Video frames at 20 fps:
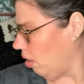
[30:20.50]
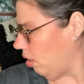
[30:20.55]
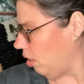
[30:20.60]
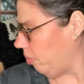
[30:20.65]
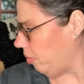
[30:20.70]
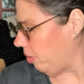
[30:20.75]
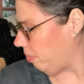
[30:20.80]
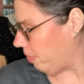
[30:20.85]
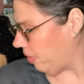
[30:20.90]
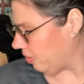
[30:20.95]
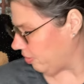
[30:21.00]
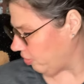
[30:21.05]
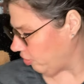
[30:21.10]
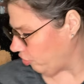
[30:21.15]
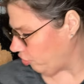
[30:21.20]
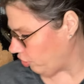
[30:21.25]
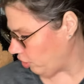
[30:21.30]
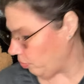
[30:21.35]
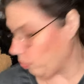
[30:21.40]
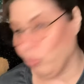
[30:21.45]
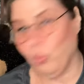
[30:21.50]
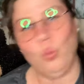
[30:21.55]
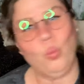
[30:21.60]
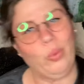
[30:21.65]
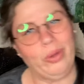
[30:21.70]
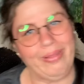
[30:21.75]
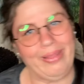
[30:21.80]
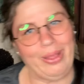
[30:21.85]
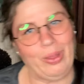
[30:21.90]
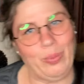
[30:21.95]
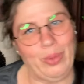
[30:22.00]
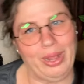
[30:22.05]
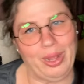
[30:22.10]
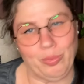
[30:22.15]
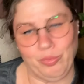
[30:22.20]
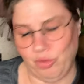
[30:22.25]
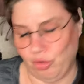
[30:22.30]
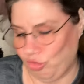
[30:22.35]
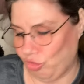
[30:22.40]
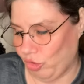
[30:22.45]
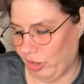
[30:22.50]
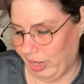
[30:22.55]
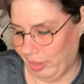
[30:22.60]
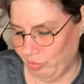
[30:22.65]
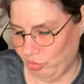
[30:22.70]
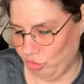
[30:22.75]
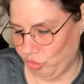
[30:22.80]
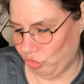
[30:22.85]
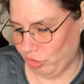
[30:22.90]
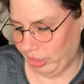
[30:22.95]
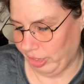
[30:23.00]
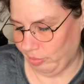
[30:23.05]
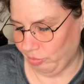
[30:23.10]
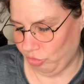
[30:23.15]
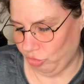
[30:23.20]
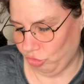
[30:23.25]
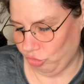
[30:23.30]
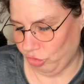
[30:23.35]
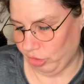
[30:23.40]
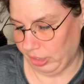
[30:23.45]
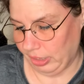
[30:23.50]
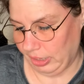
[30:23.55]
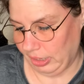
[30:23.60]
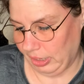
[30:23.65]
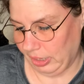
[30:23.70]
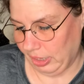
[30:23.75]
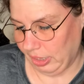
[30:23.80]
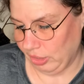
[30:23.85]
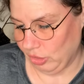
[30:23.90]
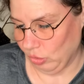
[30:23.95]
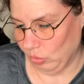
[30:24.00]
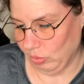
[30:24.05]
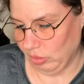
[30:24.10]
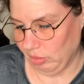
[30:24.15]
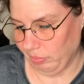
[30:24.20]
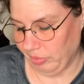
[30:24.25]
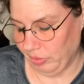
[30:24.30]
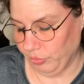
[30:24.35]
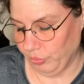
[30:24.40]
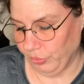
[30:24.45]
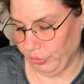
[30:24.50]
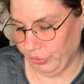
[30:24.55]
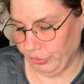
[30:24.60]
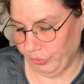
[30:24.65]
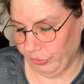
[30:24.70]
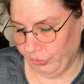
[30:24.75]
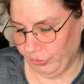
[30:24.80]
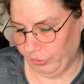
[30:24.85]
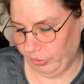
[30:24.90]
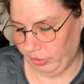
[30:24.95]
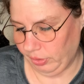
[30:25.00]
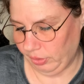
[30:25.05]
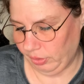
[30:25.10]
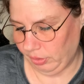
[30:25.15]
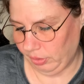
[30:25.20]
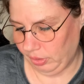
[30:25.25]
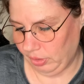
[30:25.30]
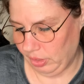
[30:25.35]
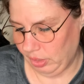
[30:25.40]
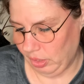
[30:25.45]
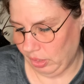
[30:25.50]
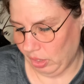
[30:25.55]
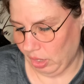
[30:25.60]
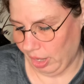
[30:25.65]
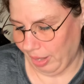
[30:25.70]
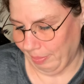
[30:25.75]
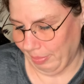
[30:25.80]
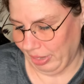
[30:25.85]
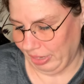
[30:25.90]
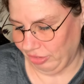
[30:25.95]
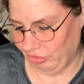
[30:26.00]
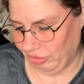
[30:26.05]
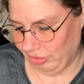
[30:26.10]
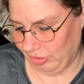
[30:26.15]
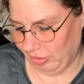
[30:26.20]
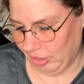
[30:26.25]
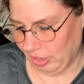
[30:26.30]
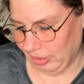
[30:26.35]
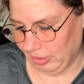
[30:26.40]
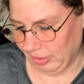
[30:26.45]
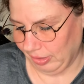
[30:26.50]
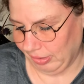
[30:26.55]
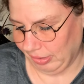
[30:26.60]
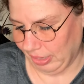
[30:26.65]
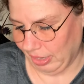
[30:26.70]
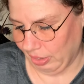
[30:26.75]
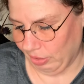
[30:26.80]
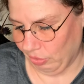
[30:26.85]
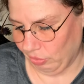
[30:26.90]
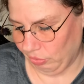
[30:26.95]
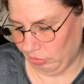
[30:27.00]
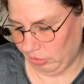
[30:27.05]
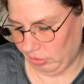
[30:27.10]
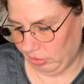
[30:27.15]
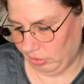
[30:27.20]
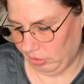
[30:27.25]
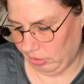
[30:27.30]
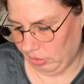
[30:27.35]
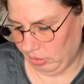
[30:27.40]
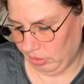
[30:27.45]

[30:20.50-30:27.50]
Let me message him really quick. I'm so sorry. I don't want to be rude. I might just cut this out.